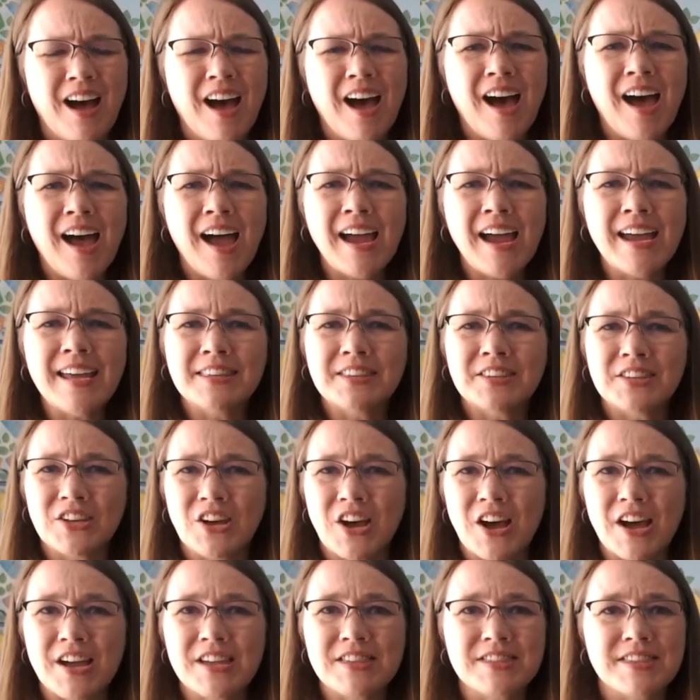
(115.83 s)
I
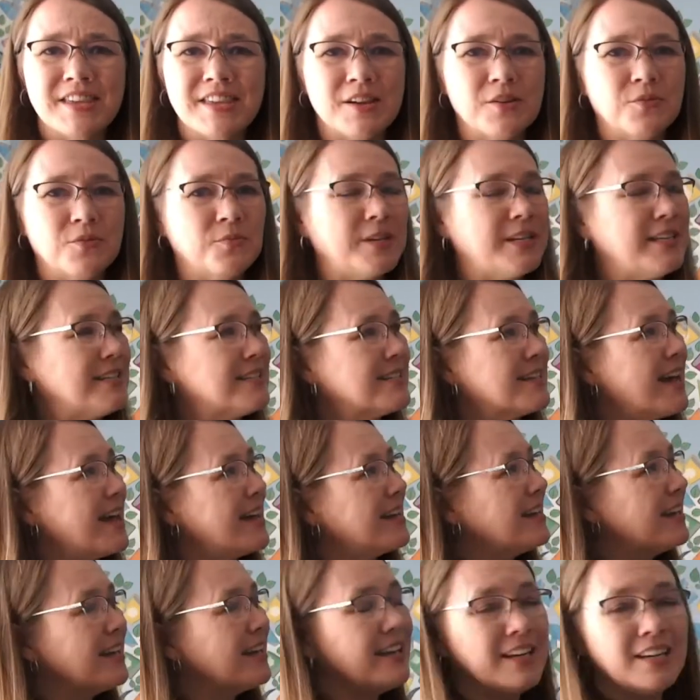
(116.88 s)
thought that we
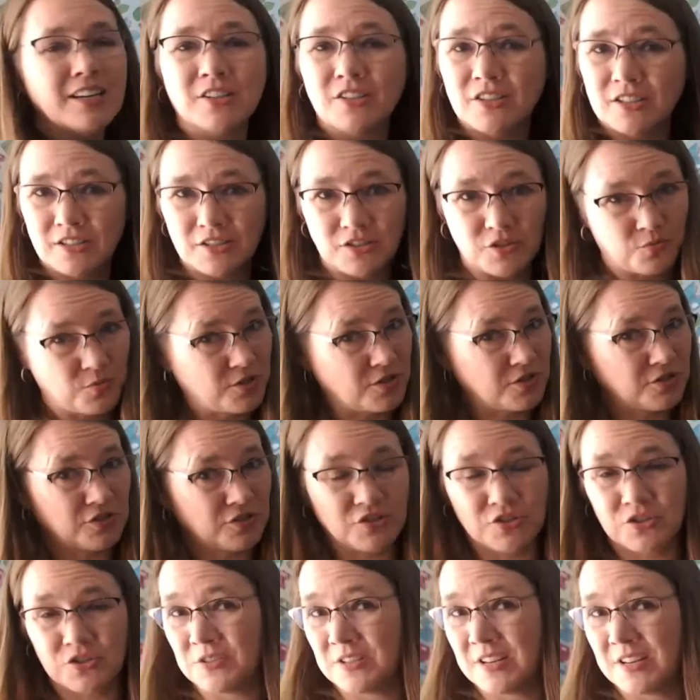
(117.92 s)
said English
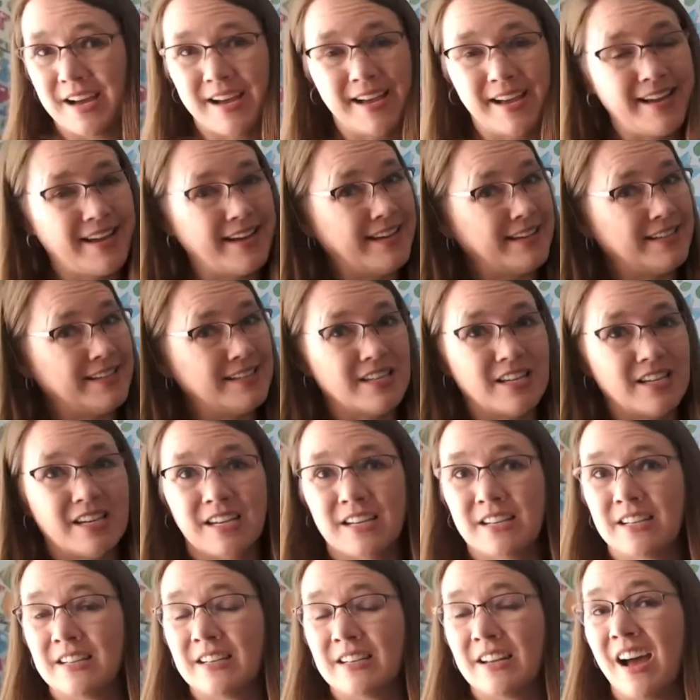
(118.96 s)
words do not end
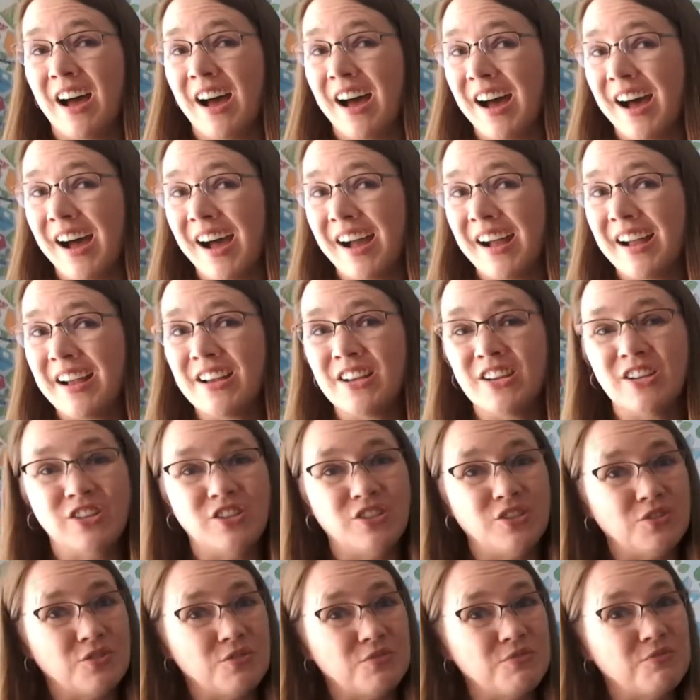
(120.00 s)
in I,
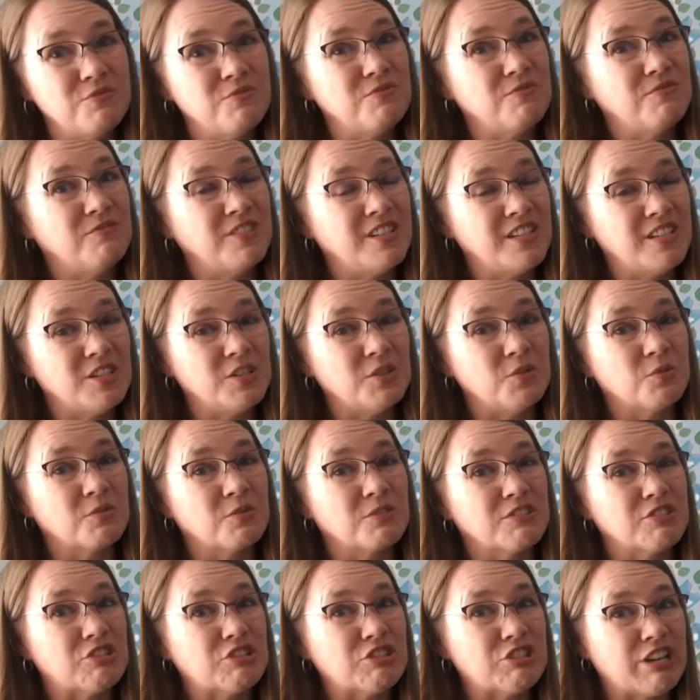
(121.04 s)
U, V,
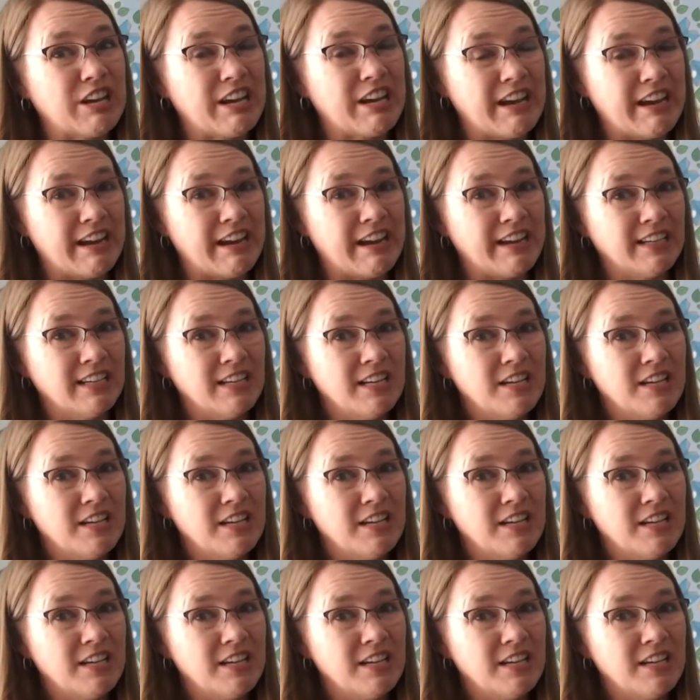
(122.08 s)
or J,